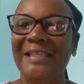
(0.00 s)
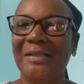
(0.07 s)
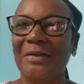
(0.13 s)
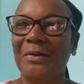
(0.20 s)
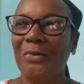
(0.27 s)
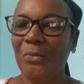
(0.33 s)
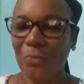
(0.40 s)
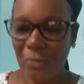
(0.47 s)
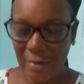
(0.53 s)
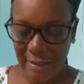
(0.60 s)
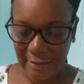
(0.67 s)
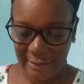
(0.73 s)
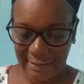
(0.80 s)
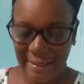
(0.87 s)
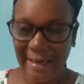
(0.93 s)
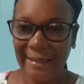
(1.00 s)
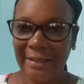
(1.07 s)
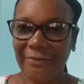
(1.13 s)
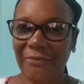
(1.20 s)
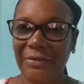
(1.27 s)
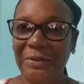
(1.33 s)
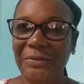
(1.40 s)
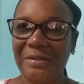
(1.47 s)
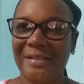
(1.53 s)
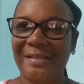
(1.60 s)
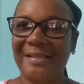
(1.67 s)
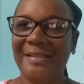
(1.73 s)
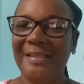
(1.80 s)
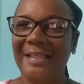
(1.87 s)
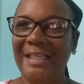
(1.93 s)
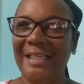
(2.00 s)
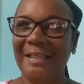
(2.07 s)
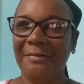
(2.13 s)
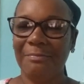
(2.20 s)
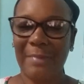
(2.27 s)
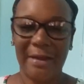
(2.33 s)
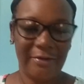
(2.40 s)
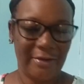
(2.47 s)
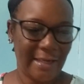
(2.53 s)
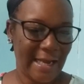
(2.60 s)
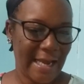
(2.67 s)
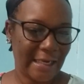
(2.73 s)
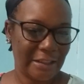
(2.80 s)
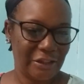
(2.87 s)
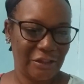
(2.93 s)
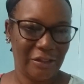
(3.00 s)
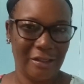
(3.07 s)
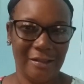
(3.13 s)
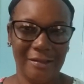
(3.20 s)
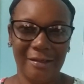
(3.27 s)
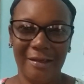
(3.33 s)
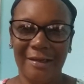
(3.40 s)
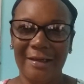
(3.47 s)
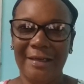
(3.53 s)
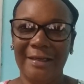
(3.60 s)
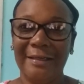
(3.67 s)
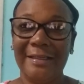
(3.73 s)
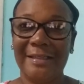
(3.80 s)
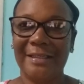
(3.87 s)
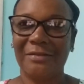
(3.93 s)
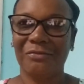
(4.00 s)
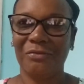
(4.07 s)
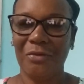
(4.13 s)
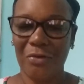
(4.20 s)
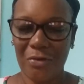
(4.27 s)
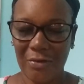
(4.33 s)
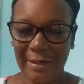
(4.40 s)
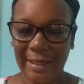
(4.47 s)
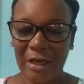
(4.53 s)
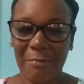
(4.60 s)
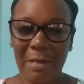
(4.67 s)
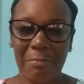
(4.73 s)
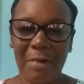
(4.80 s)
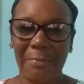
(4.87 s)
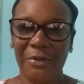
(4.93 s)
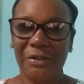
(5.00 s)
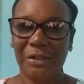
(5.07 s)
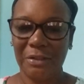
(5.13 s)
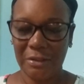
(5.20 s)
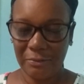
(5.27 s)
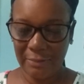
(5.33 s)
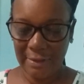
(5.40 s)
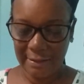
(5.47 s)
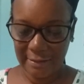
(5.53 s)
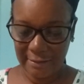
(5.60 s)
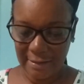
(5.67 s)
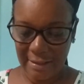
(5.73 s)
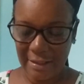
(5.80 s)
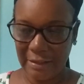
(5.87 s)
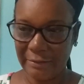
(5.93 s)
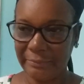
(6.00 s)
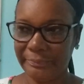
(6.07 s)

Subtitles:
eat one garlic for you to see my reaction. This is raw, like how my mom used to do it.